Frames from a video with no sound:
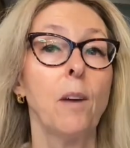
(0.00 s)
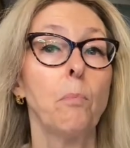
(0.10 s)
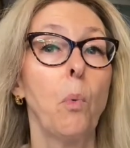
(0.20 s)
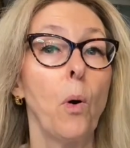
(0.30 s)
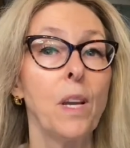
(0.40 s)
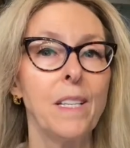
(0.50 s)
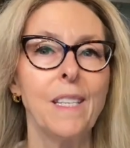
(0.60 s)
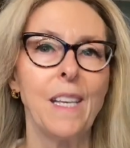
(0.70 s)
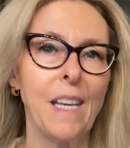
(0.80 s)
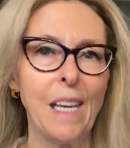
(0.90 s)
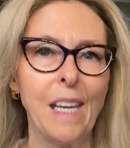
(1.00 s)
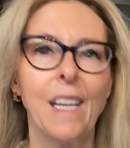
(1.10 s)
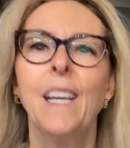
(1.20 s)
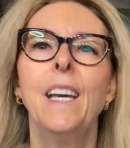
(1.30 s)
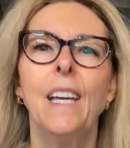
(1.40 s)
not Boise.
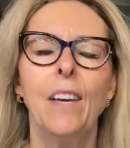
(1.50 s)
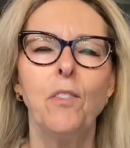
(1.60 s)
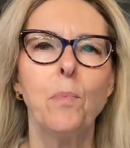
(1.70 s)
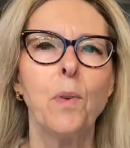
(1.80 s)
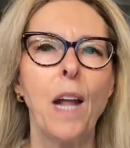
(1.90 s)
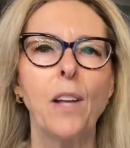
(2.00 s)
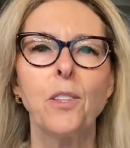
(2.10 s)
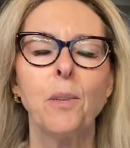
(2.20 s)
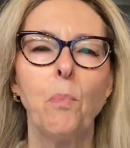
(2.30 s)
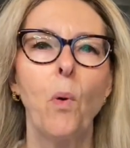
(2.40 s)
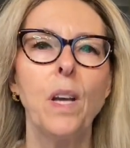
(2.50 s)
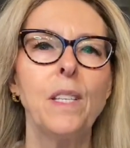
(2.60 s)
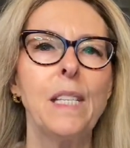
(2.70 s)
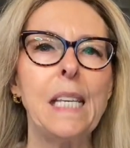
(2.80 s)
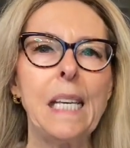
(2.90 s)
If you pronounce it
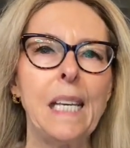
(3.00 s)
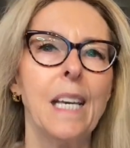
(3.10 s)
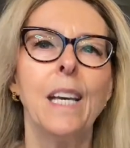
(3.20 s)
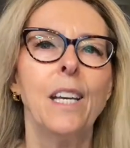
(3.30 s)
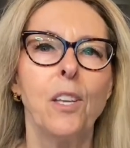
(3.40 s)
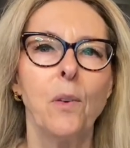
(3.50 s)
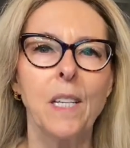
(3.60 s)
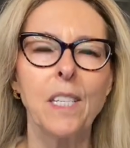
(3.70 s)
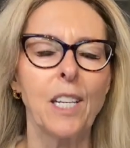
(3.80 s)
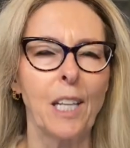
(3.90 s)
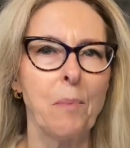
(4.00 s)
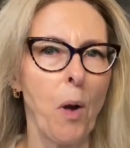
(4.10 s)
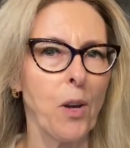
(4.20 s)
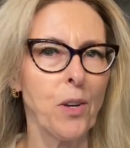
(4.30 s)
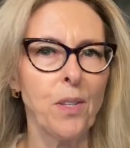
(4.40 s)
Boise, you instantly
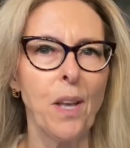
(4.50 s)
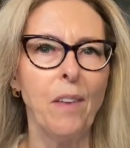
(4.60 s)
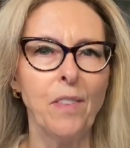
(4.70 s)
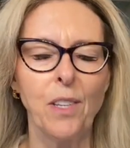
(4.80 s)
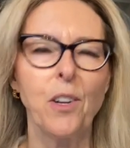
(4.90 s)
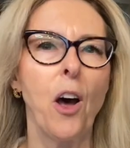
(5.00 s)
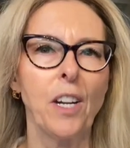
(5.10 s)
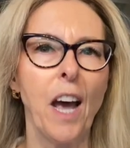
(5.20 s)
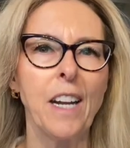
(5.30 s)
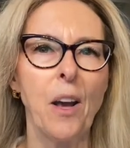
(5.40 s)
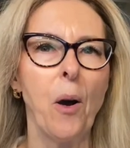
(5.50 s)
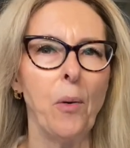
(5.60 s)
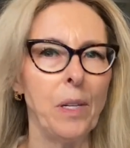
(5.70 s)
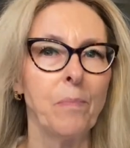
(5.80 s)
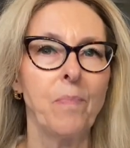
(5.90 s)
mark yourself as a
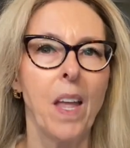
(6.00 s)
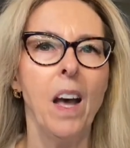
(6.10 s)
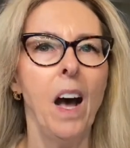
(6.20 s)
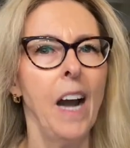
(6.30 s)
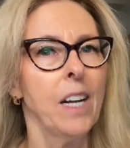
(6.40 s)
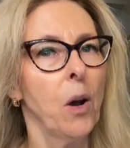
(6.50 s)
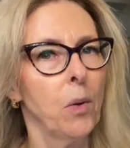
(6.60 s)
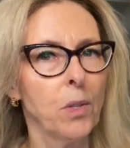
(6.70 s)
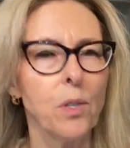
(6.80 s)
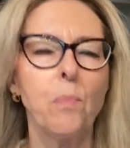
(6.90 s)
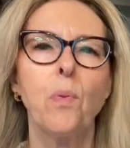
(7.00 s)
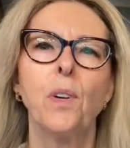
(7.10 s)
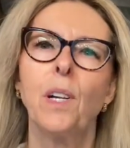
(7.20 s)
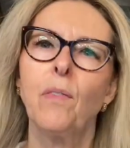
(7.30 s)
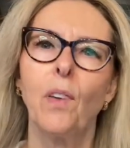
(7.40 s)
non-Idahoan. Idahoans are
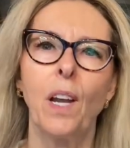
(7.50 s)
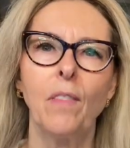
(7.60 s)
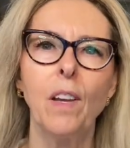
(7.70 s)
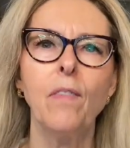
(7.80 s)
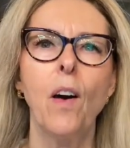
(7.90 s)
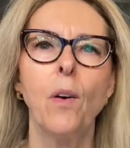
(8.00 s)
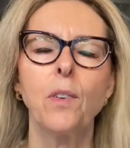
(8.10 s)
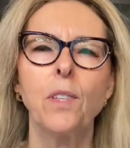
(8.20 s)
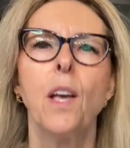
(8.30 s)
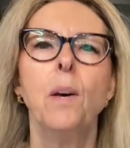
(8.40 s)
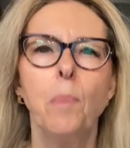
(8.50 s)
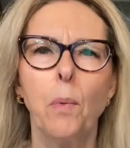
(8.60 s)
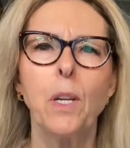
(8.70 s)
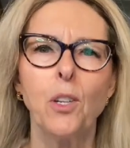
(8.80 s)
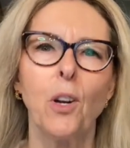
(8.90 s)
pretty forgiving folks, but
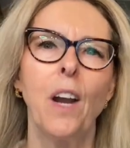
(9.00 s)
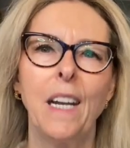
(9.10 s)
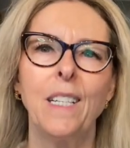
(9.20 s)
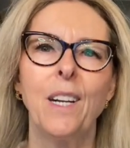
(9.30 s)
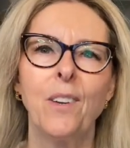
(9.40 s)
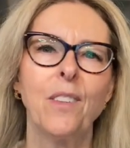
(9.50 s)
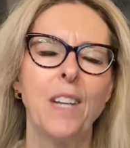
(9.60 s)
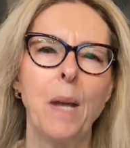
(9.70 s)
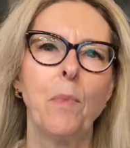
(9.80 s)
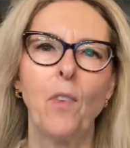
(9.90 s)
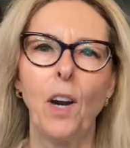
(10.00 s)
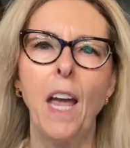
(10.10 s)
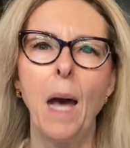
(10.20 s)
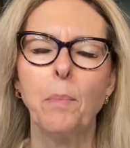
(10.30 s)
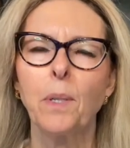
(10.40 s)
we sure hate to hear the name of our
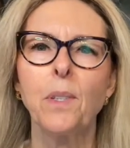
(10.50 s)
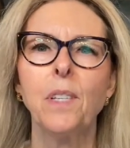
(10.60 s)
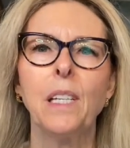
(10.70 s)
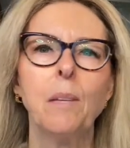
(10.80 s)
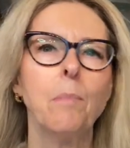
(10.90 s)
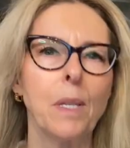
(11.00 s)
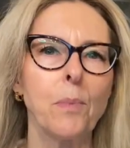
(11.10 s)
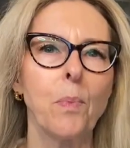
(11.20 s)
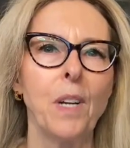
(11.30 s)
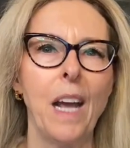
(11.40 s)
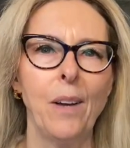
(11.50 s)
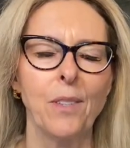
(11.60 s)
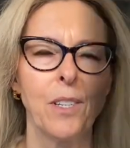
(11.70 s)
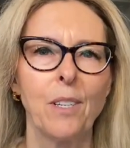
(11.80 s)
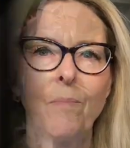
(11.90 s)
capital city mispronounced.